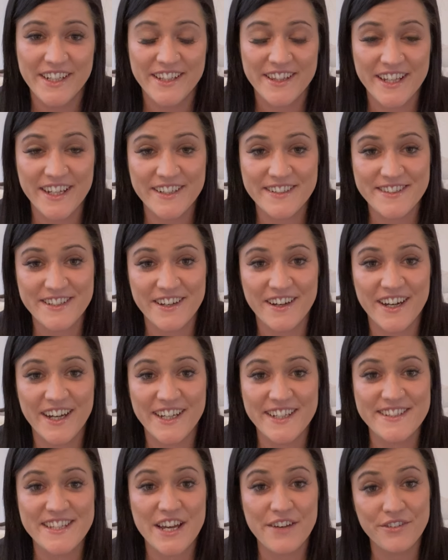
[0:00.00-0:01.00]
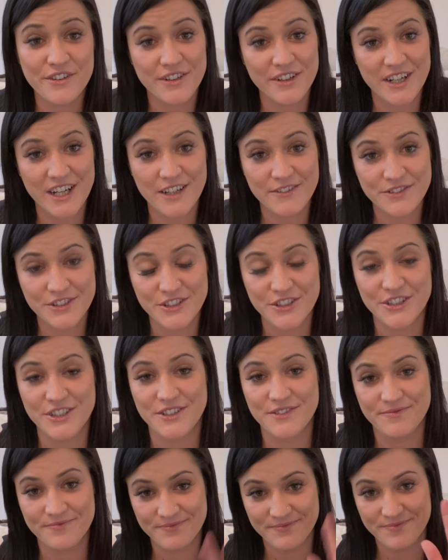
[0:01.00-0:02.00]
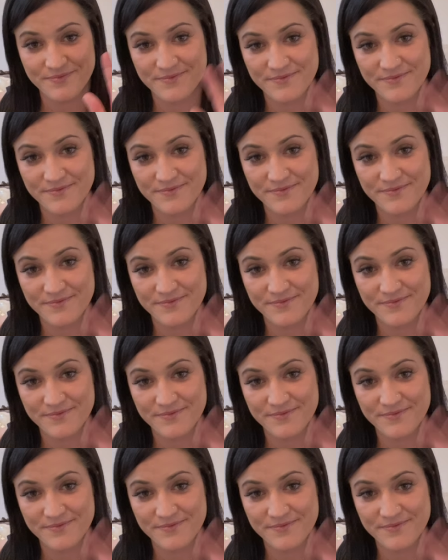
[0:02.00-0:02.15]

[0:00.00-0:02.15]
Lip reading: Thanks, guys. Have a good afternoon.